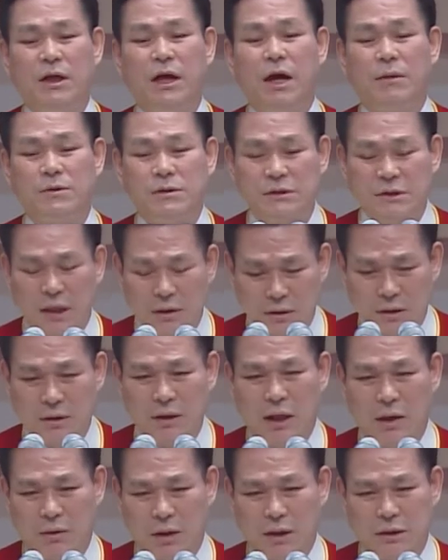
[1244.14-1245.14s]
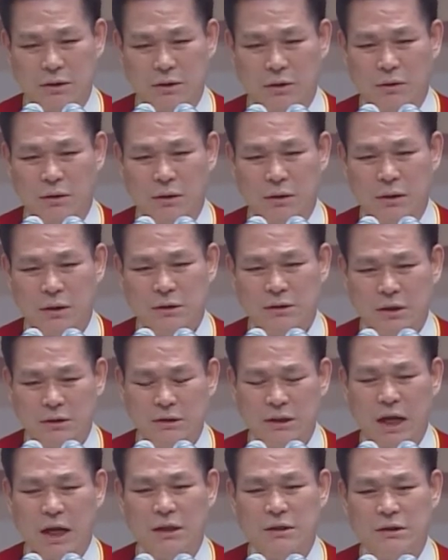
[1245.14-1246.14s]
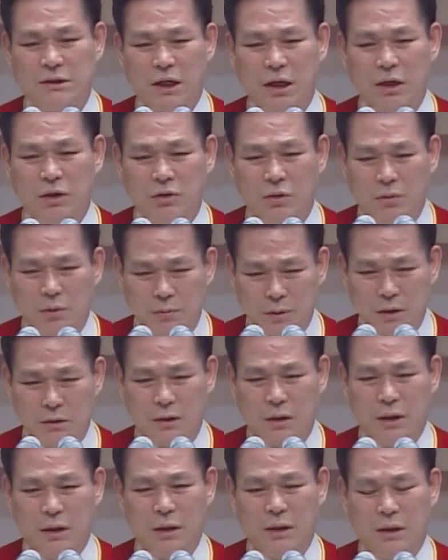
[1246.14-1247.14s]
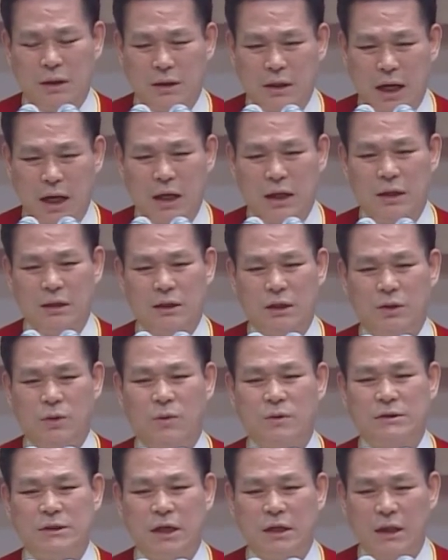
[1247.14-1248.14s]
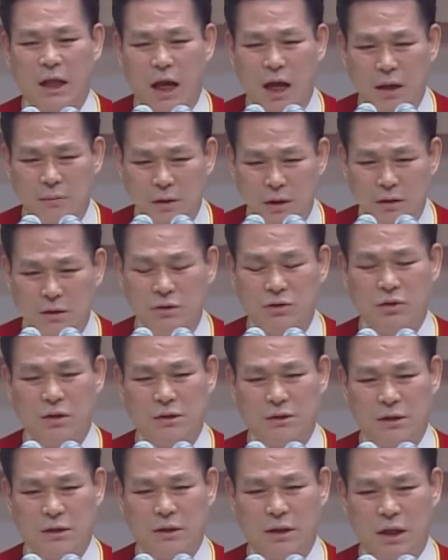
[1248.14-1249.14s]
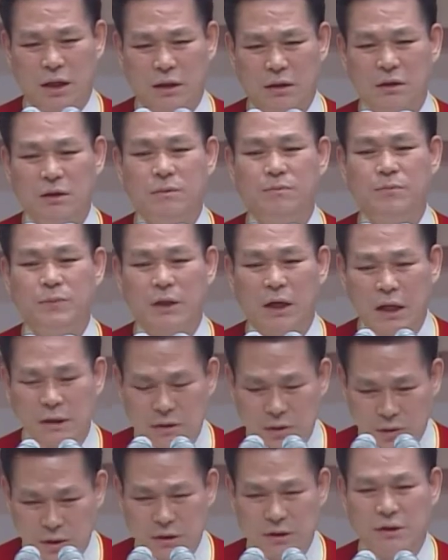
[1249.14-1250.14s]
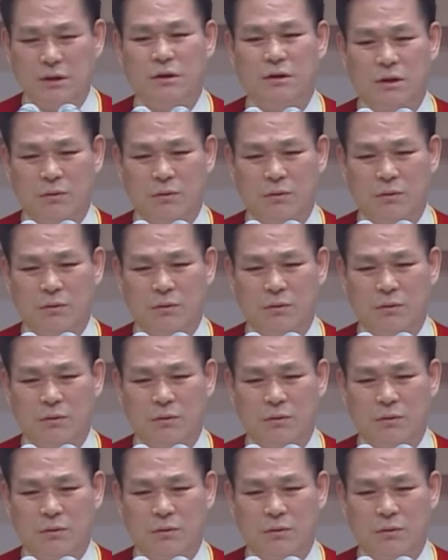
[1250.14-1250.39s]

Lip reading: The history of their suffering was symbolized in the dividing of Jesus' outer garment into four